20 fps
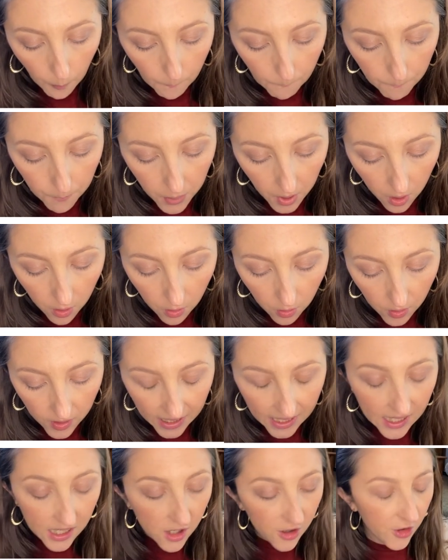
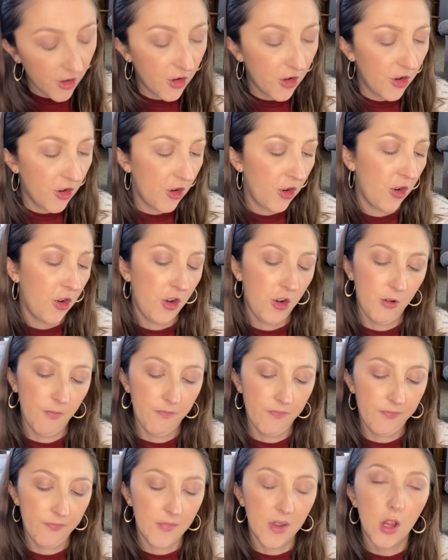beige.
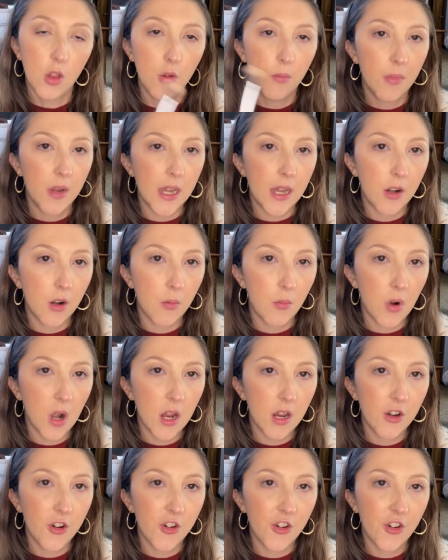illuminator
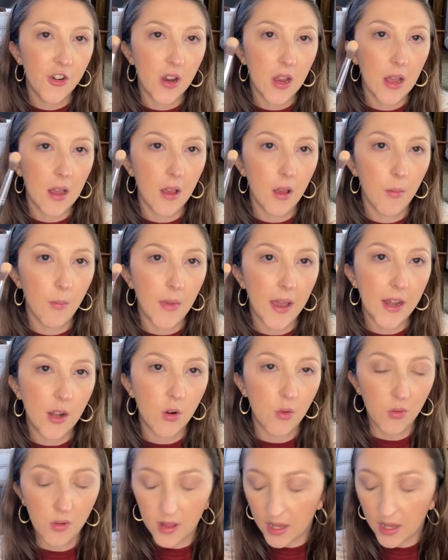brush. I don't really